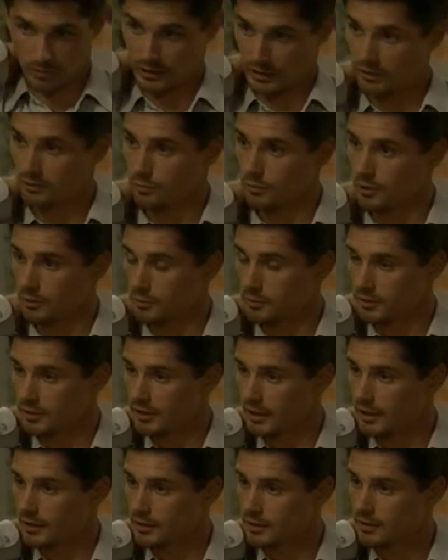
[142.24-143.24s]
me, that's what it would
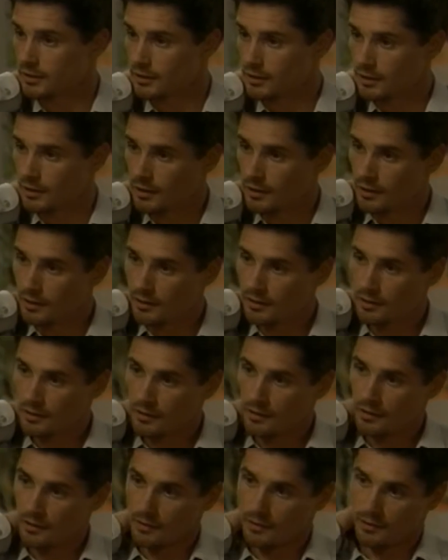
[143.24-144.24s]
take.
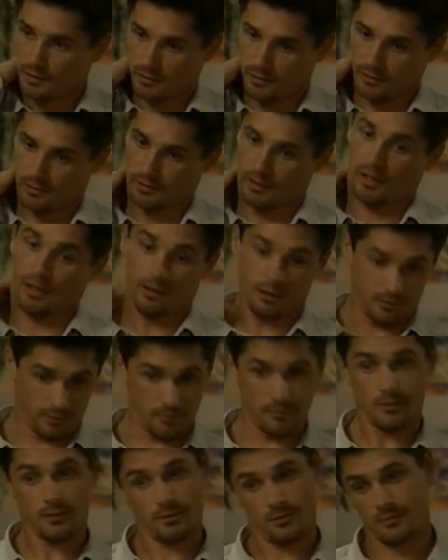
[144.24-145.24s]

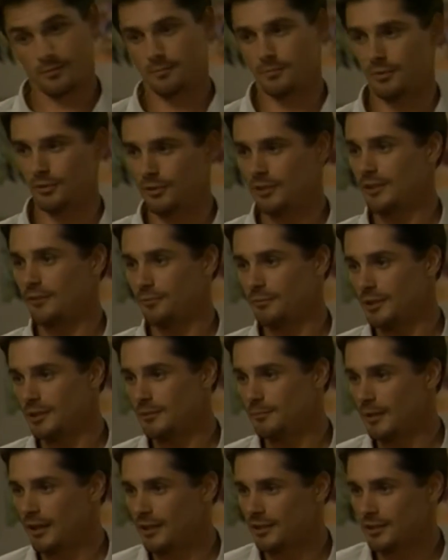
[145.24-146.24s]
And believe
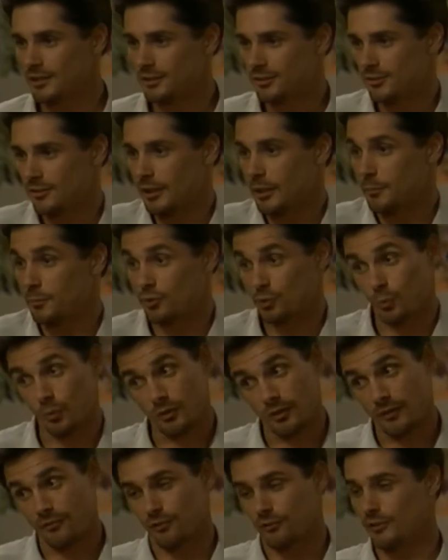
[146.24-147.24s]
me, my slips were
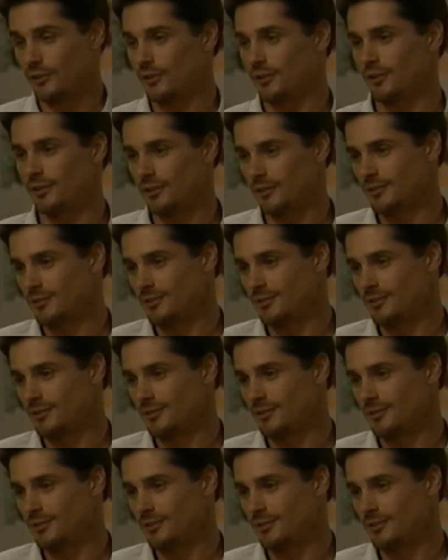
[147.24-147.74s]
never little.